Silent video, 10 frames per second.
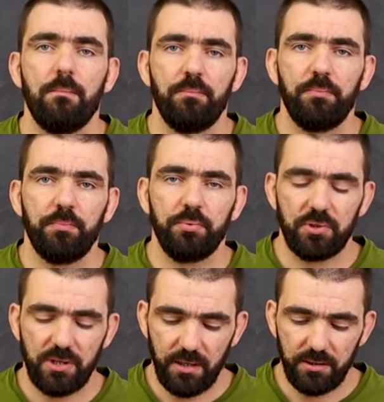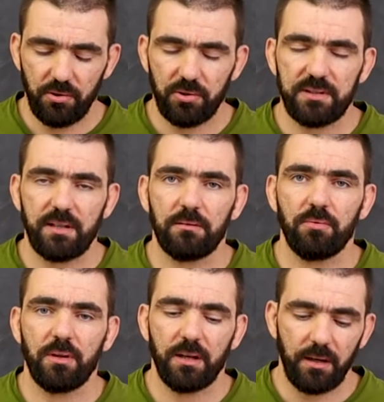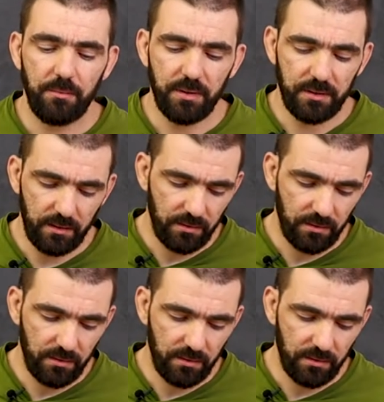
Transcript: I have put the two layers of cream,